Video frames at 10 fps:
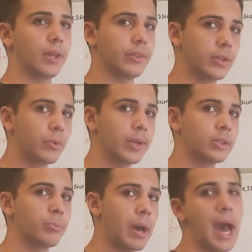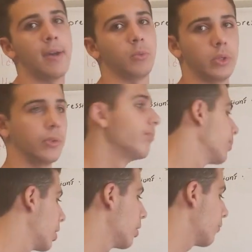the greater power.
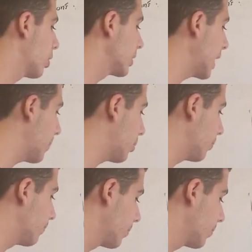For example,